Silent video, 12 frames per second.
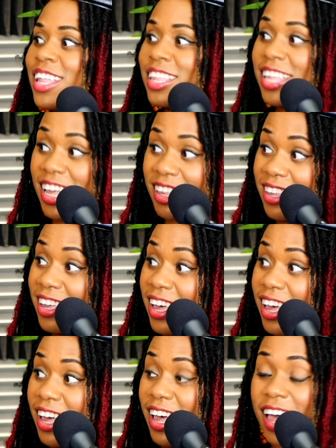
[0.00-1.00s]
get
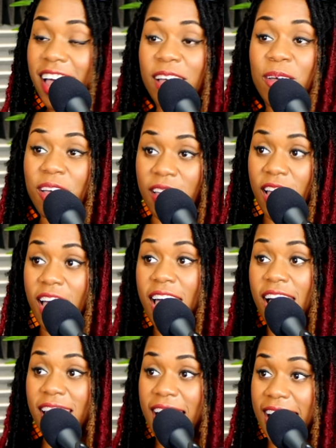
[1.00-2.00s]
to
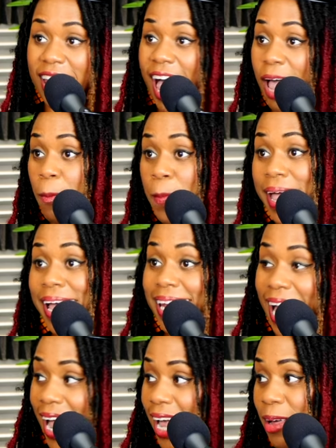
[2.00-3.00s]
L A like midnight.